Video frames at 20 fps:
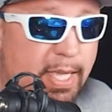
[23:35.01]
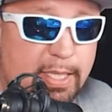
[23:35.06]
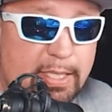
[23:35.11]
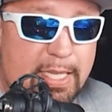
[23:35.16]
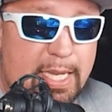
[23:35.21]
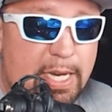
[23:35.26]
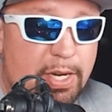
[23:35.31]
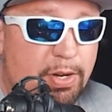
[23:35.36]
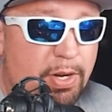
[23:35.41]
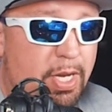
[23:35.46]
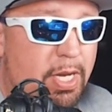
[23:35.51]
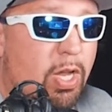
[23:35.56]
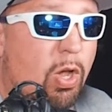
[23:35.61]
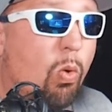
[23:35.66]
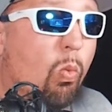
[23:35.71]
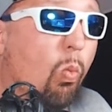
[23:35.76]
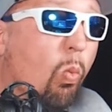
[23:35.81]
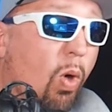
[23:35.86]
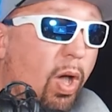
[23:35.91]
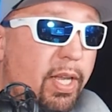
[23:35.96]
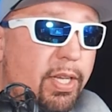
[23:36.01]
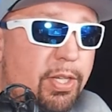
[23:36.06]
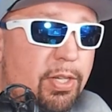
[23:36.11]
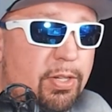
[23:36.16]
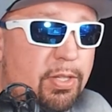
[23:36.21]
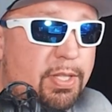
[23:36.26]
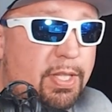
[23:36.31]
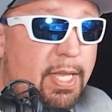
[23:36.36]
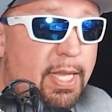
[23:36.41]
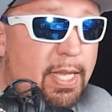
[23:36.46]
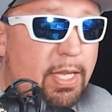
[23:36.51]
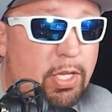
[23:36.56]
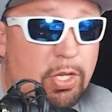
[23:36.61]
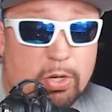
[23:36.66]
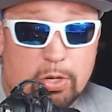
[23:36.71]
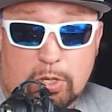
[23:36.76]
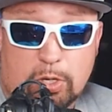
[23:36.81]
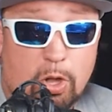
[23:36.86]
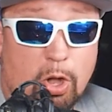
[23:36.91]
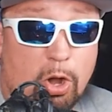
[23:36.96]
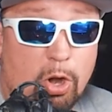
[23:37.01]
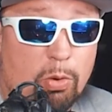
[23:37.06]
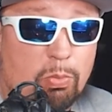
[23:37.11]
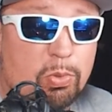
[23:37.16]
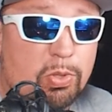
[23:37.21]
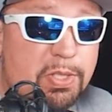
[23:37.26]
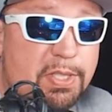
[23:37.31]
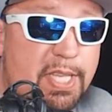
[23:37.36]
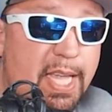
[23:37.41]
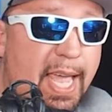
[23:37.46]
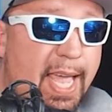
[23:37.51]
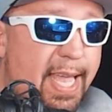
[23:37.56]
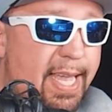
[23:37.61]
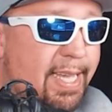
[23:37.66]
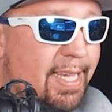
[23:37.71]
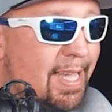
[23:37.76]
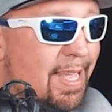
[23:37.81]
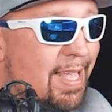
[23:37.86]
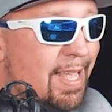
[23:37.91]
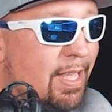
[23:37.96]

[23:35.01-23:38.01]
gearing what your your car will take